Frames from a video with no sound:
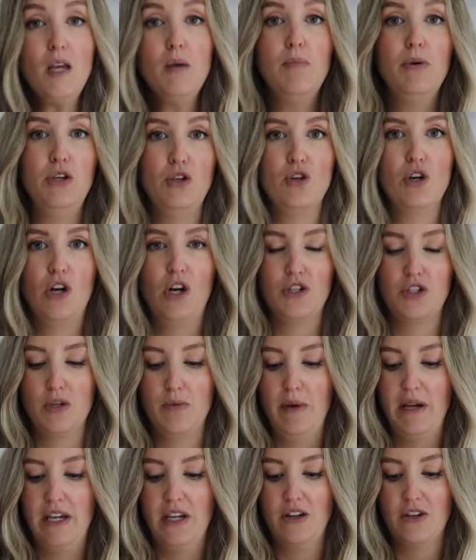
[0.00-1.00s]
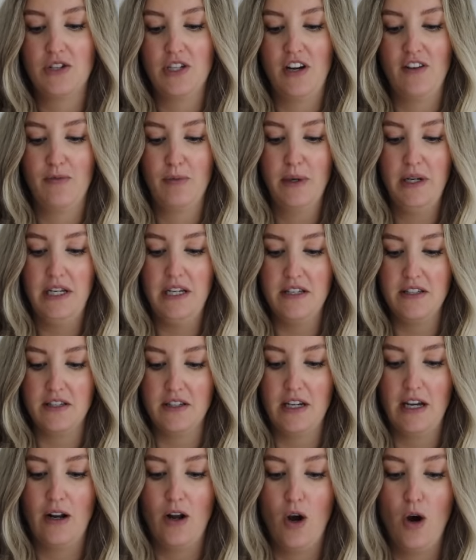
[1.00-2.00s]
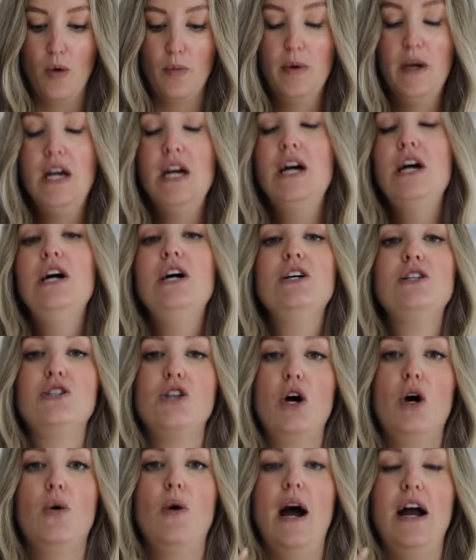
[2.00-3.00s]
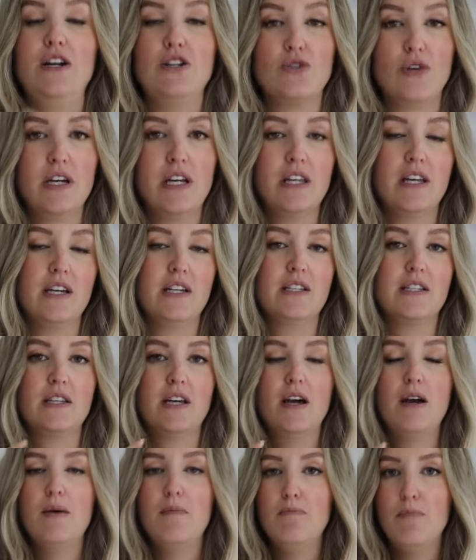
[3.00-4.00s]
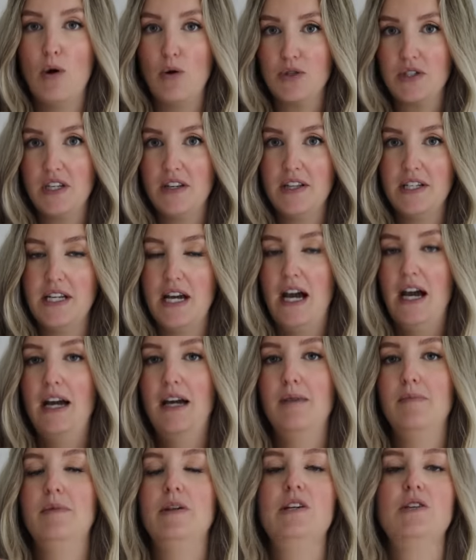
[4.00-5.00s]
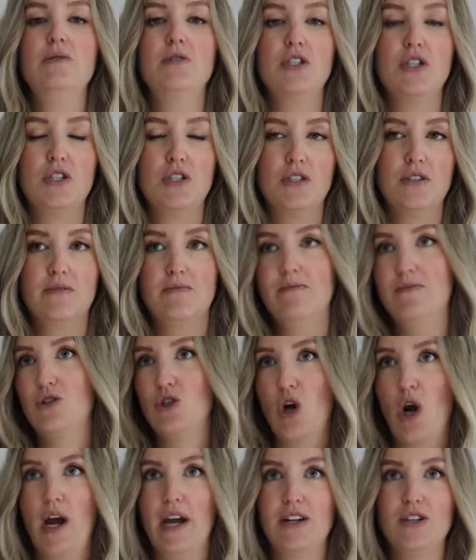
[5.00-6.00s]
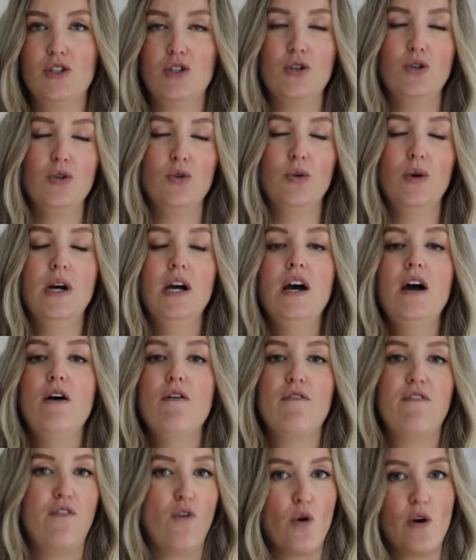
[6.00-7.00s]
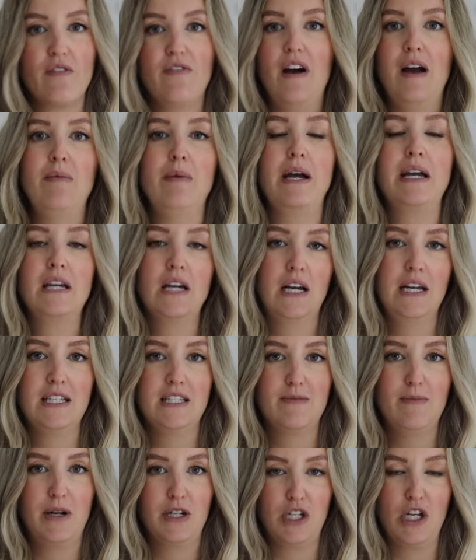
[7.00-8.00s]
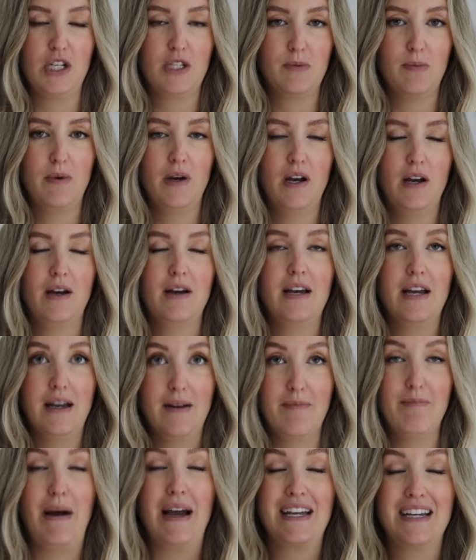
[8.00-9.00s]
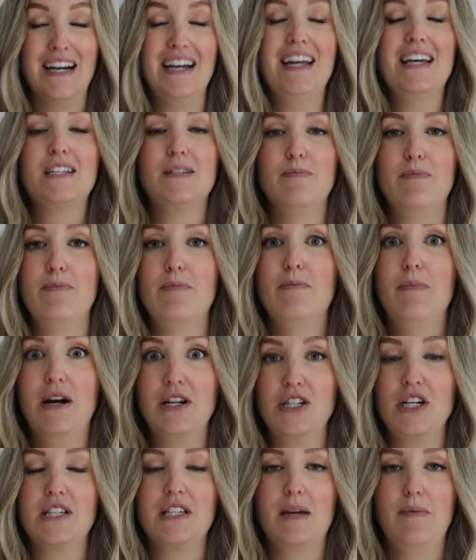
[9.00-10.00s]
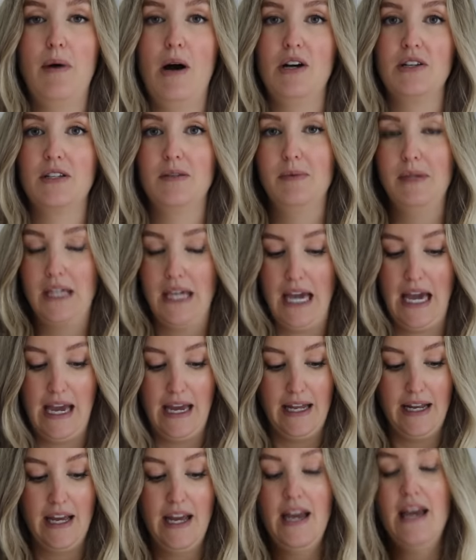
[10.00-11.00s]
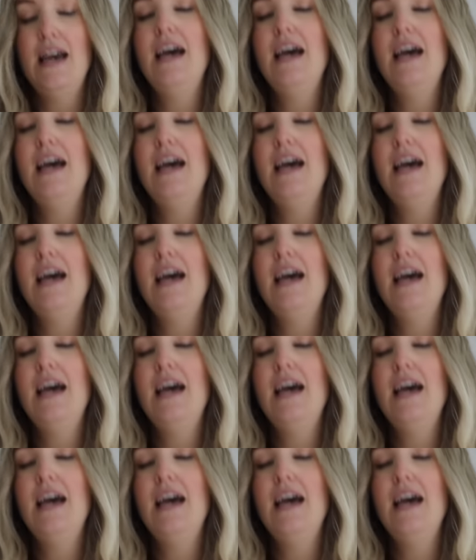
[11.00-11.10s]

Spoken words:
But you can also make it yourself pretty easily at home. So I drink this most of the time, just trying to fortify my gut as much as I possibly can.